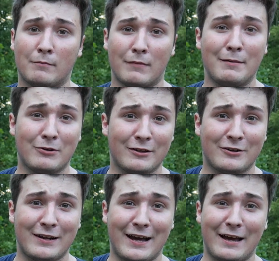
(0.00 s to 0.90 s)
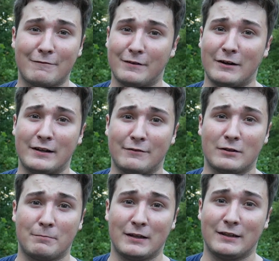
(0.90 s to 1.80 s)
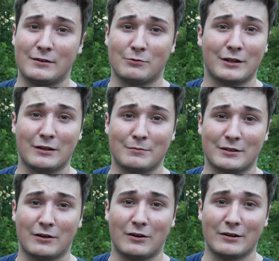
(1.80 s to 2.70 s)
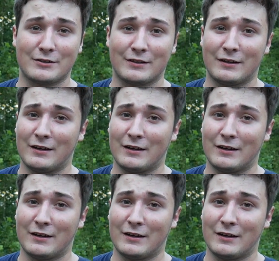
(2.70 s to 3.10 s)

My brother and I have very different opinions when it comes to cars.